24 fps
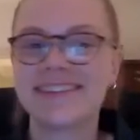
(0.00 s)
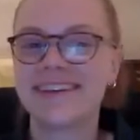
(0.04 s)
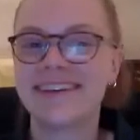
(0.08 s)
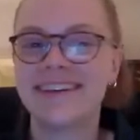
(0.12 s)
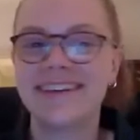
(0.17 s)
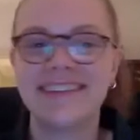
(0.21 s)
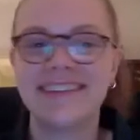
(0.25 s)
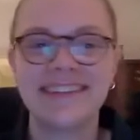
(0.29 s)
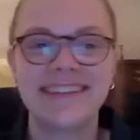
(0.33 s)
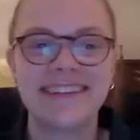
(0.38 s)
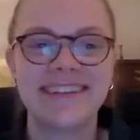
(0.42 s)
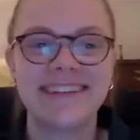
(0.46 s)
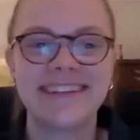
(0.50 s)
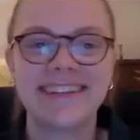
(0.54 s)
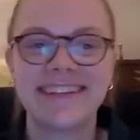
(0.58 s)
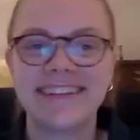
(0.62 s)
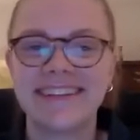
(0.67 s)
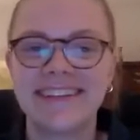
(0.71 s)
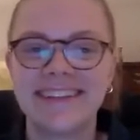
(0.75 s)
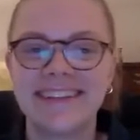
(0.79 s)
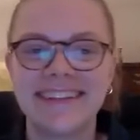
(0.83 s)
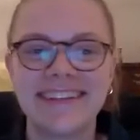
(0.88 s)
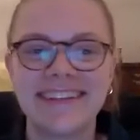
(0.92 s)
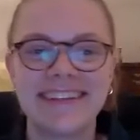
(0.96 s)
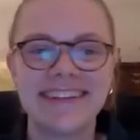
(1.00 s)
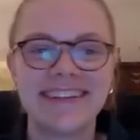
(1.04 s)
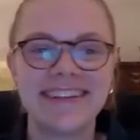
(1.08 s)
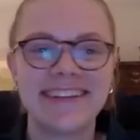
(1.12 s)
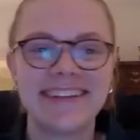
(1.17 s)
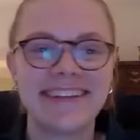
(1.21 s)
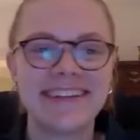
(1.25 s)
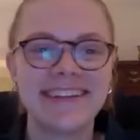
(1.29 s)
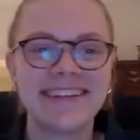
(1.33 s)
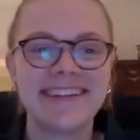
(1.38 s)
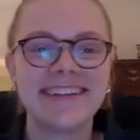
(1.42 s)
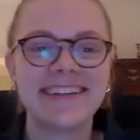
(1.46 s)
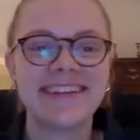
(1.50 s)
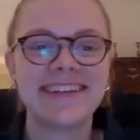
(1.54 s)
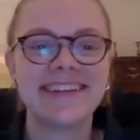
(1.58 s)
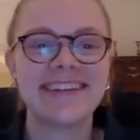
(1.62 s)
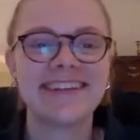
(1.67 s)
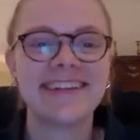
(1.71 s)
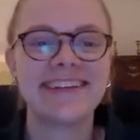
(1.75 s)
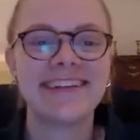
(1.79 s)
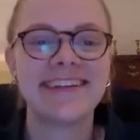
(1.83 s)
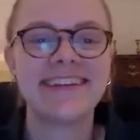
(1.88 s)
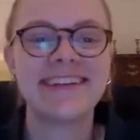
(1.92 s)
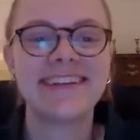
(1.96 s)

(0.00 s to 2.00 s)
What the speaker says: Yeah, so like I usually just winged